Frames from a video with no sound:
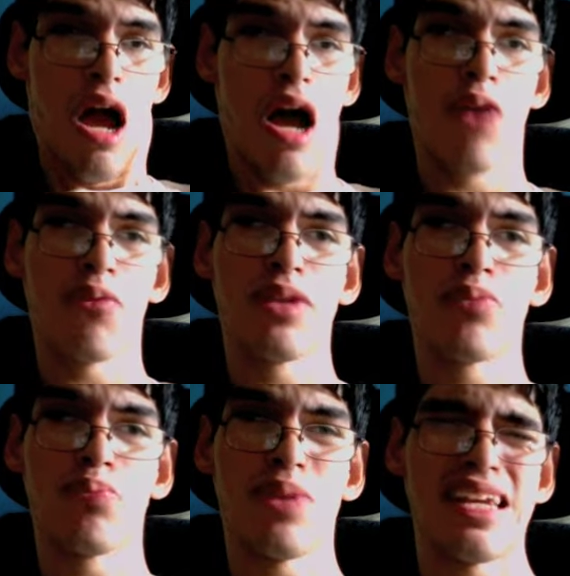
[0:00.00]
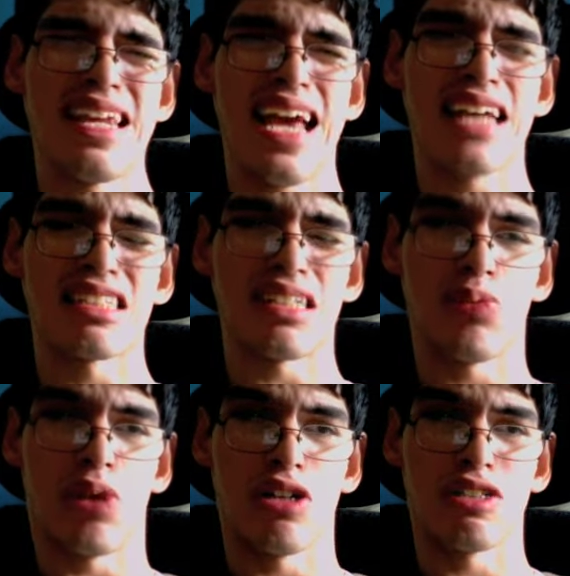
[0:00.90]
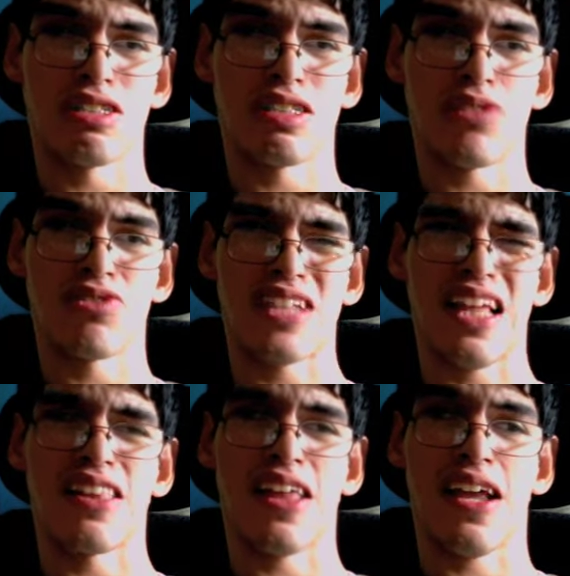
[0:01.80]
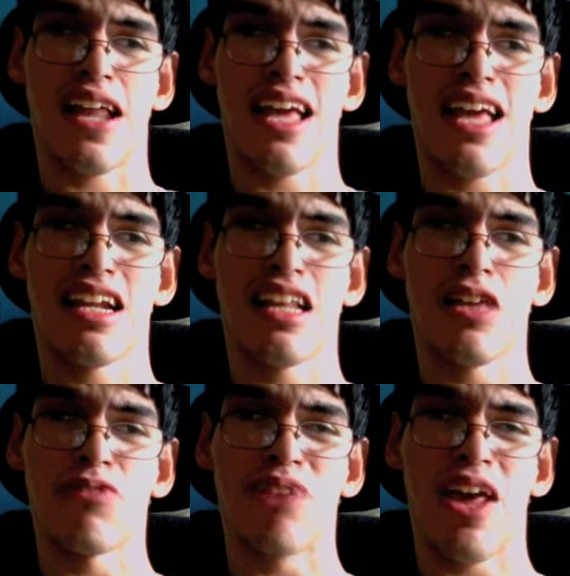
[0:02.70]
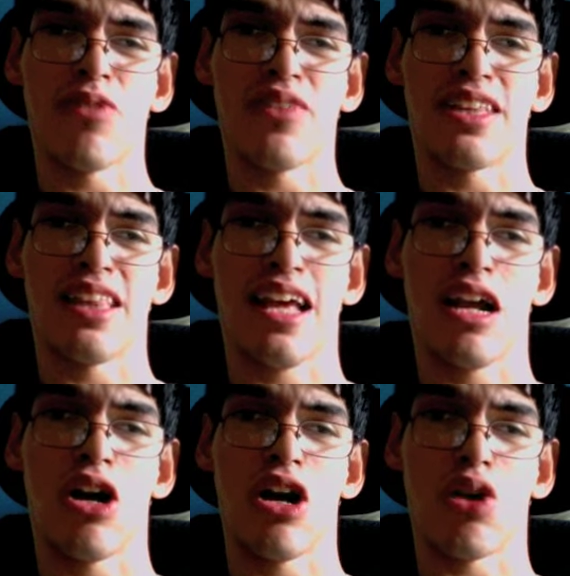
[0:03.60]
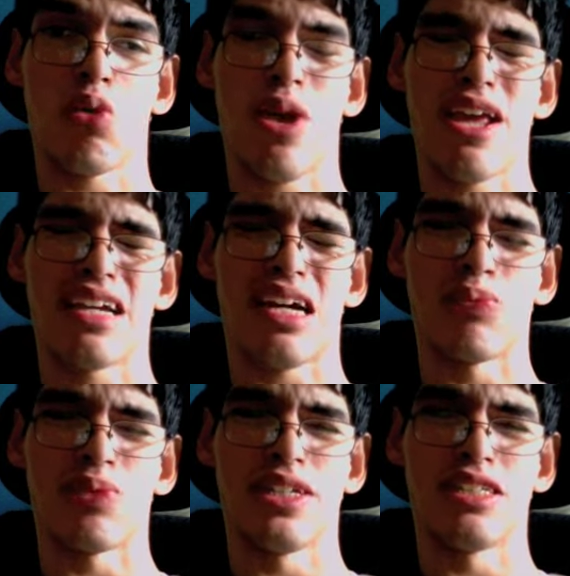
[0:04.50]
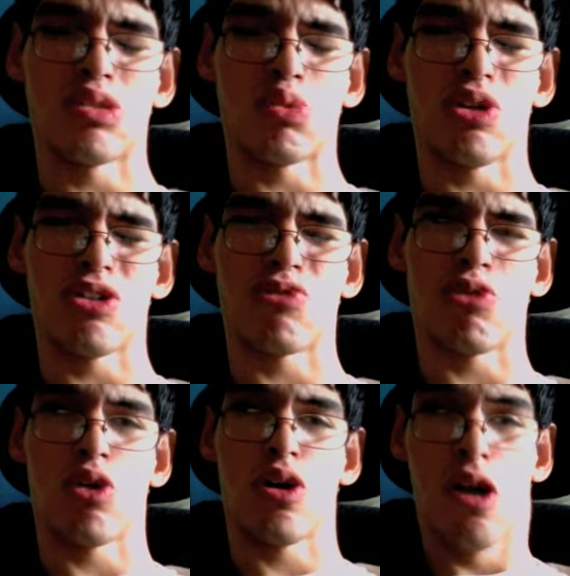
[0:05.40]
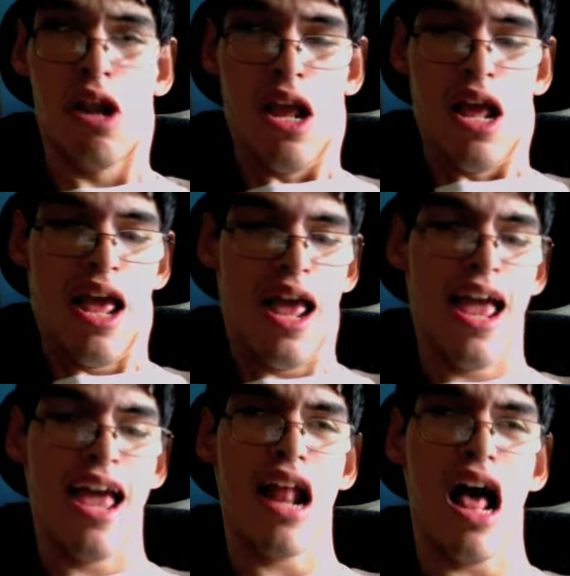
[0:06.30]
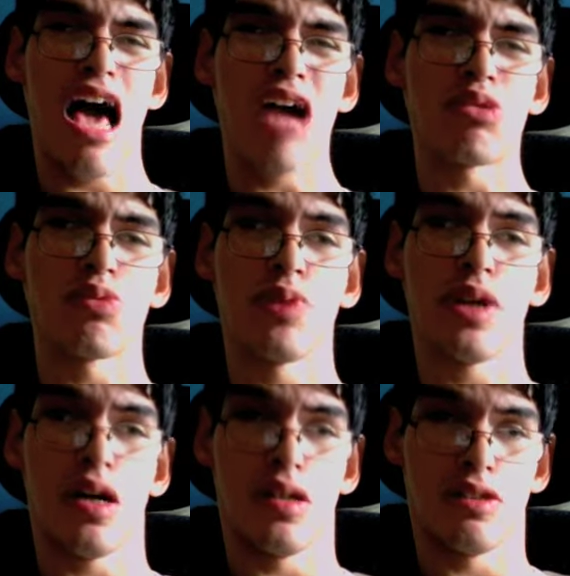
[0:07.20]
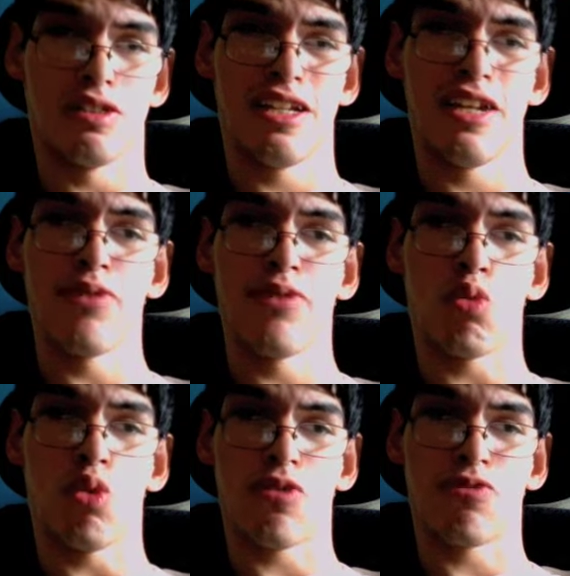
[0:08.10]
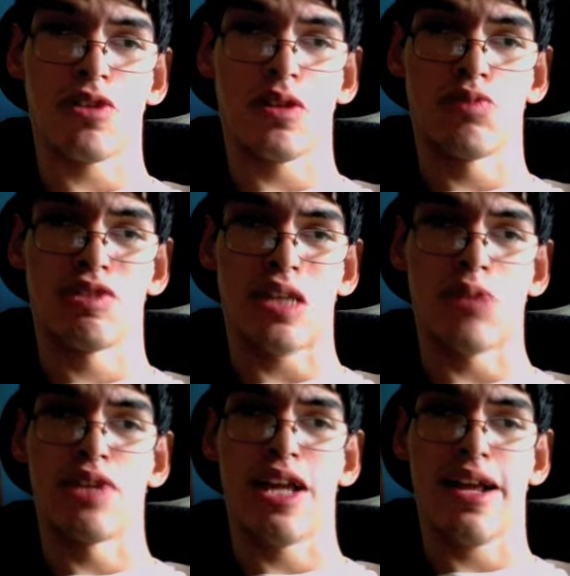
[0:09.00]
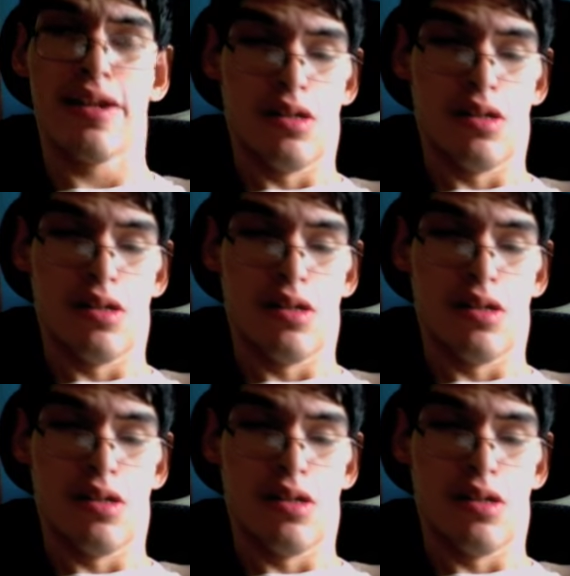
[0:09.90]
I mean, many SM artists have said that. It is a family. They are a great company to work for. And I would be honored to even work for them someday.